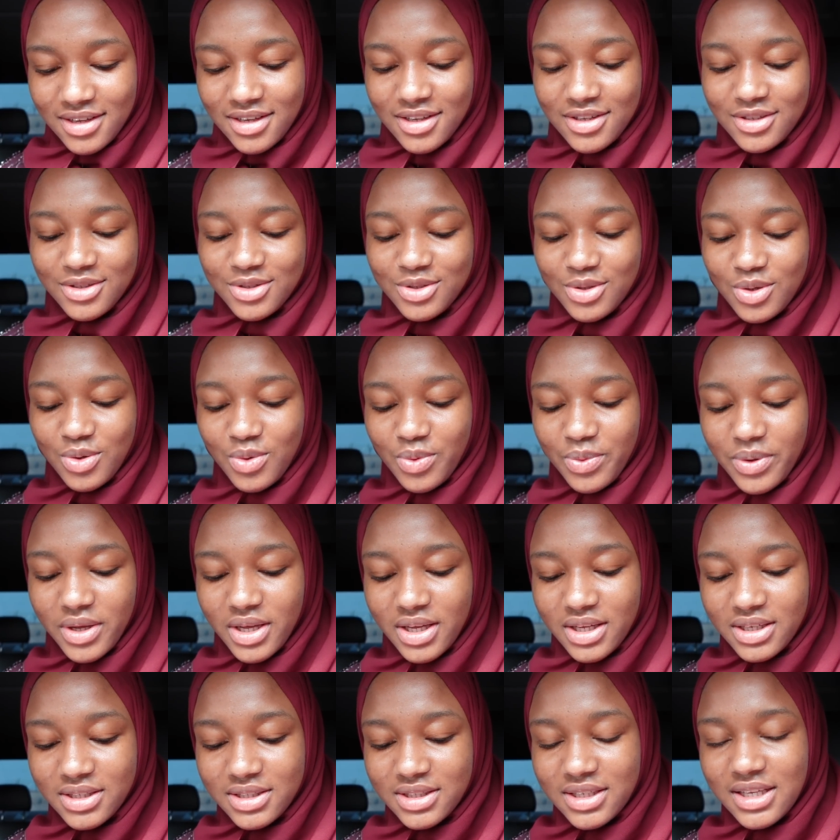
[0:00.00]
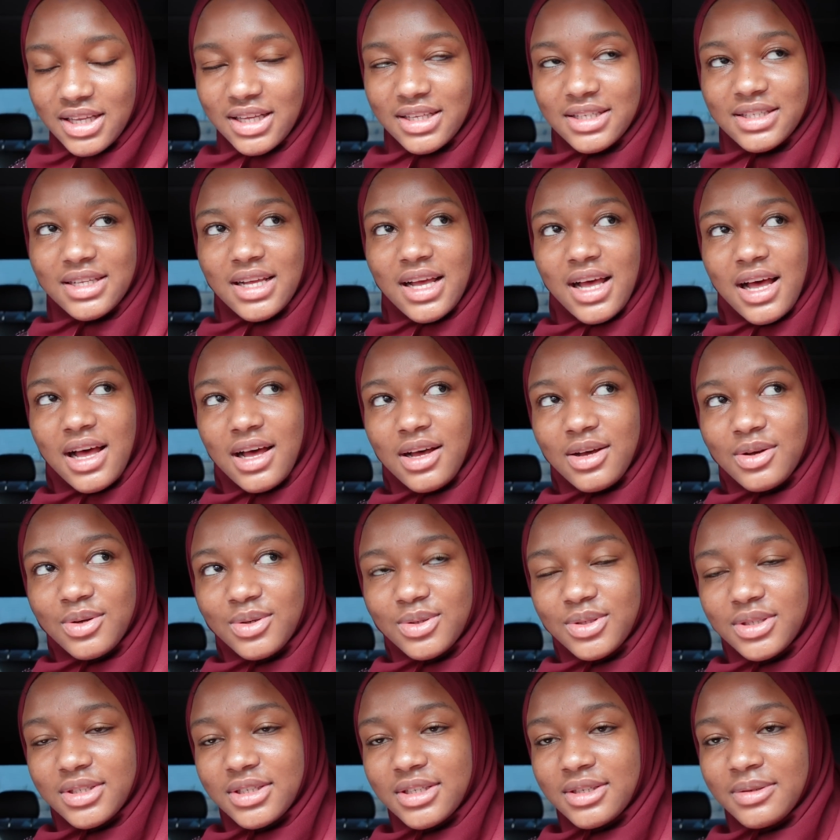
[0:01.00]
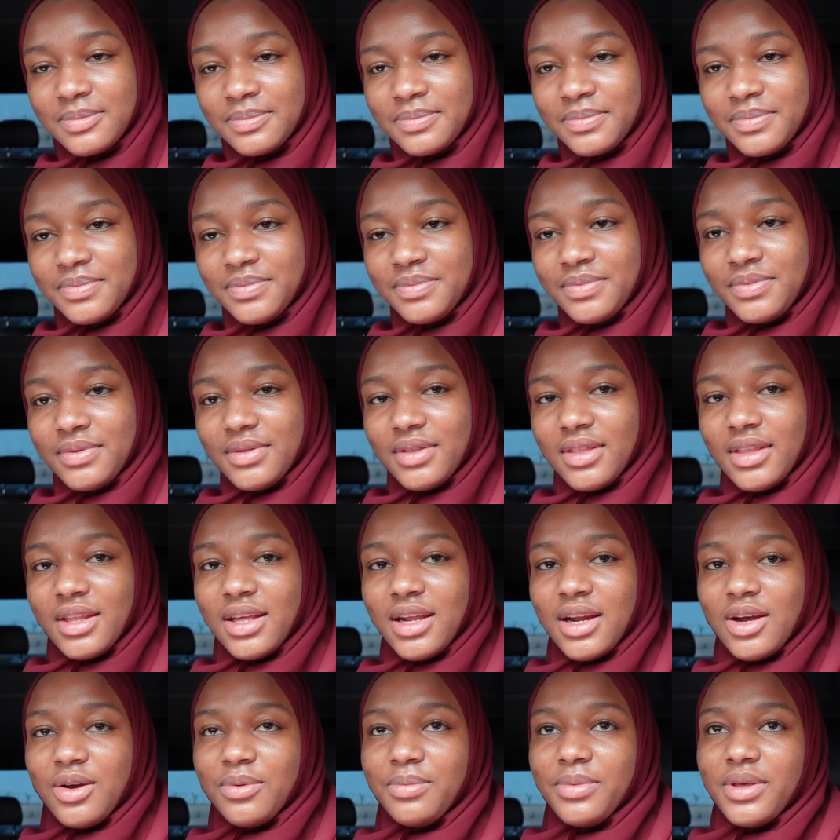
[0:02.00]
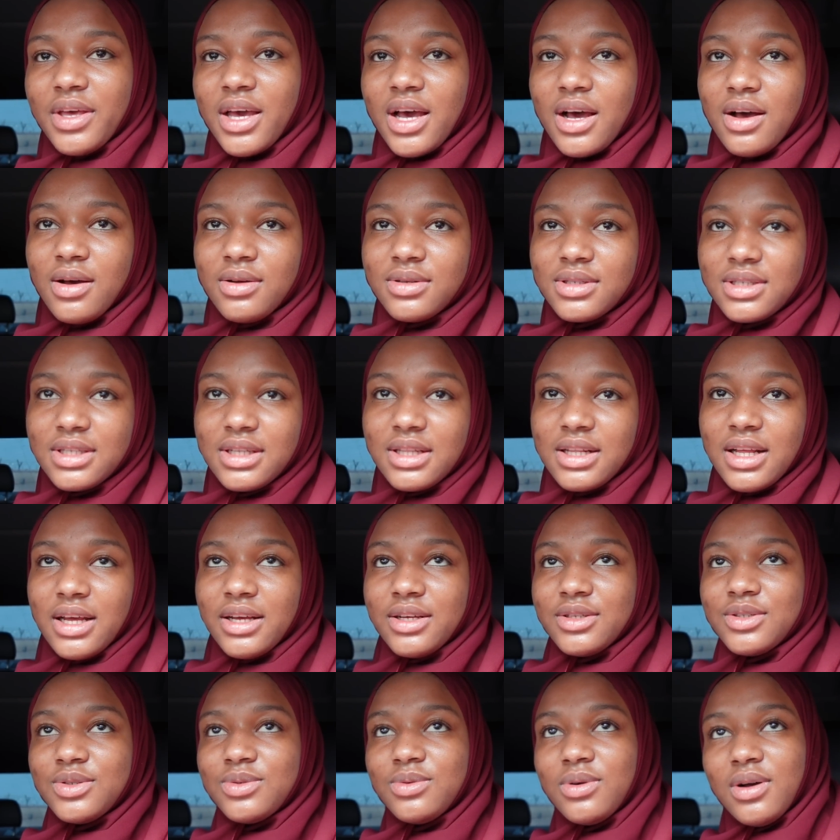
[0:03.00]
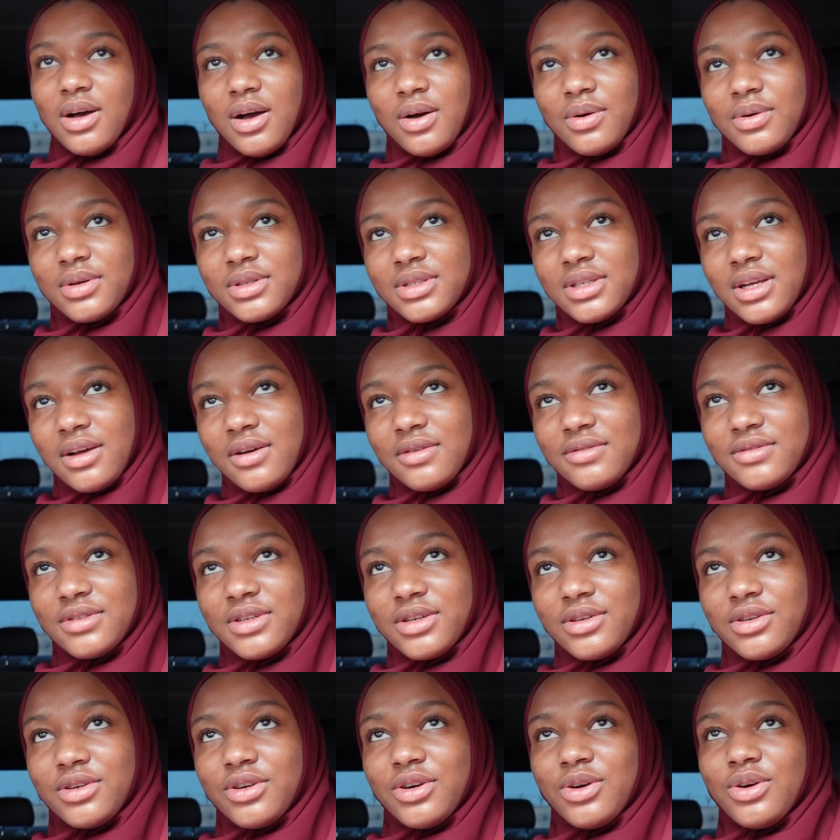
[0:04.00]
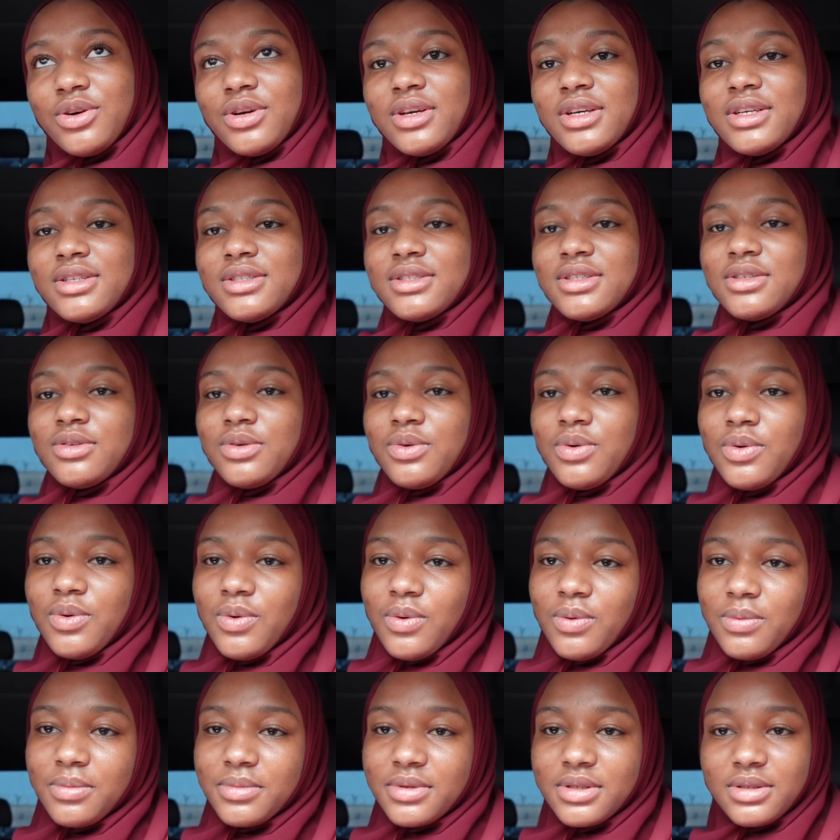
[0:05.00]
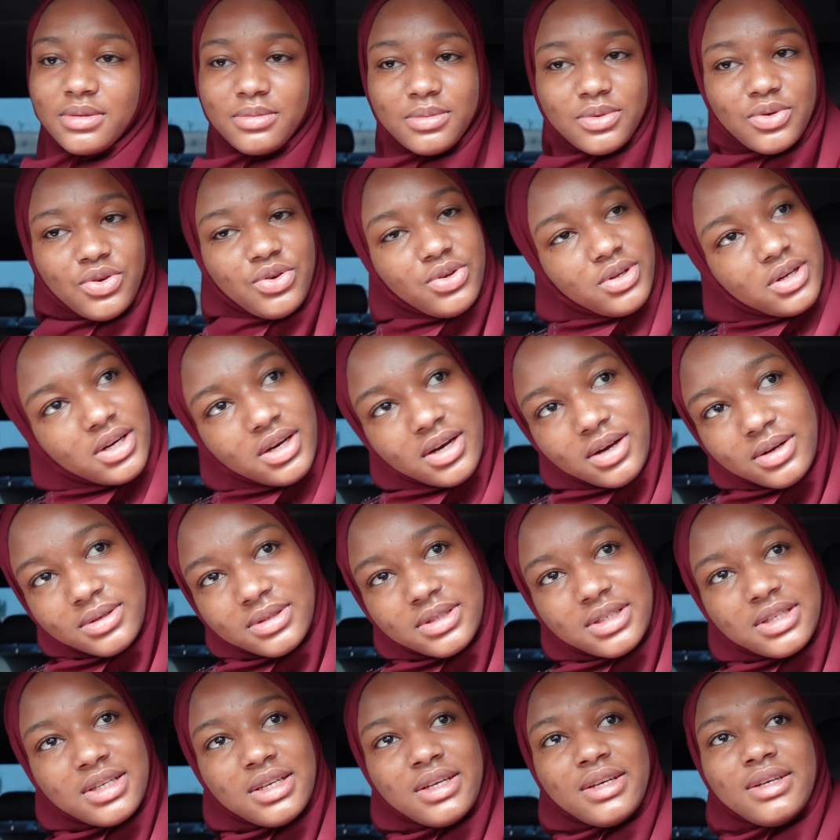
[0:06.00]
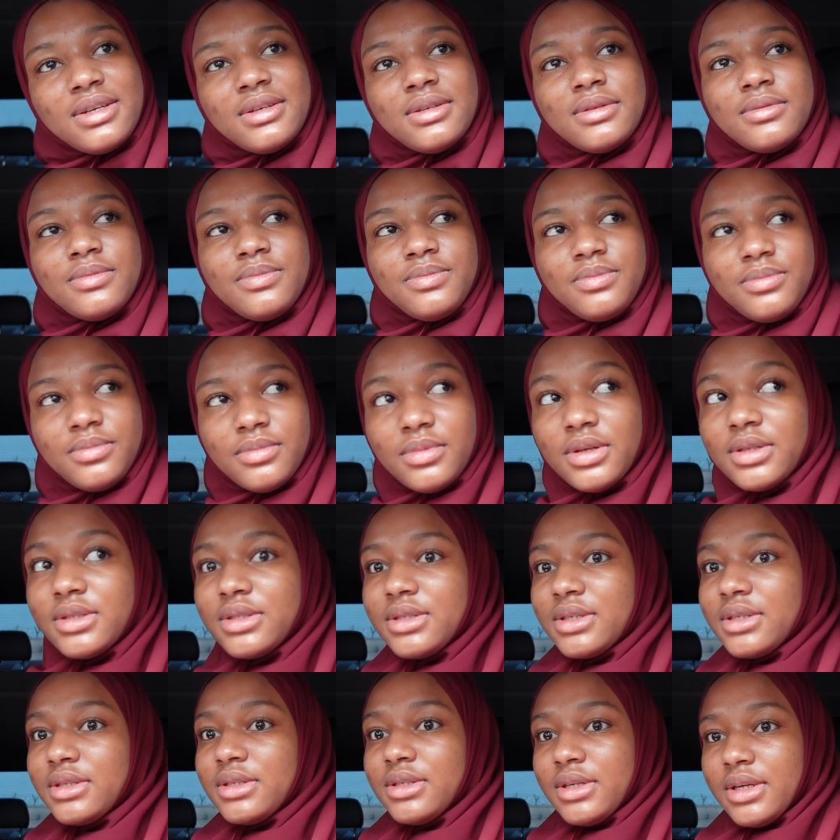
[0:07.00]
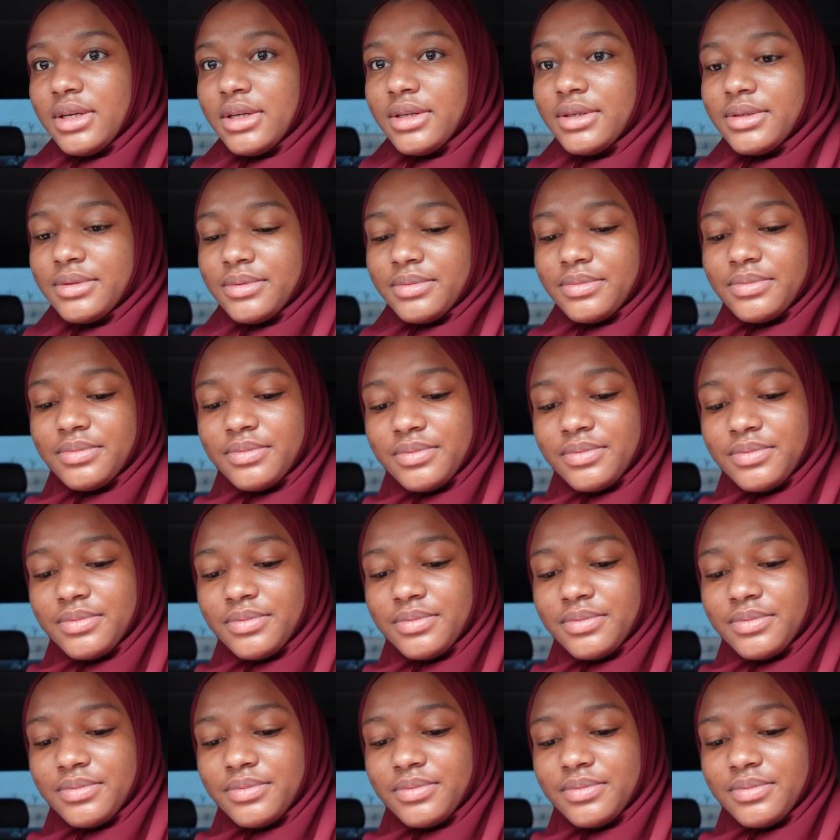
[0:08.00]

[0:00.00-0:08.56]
It's always he's out, then I'll be out like 2 hours after, or he's at home and I'm going out today.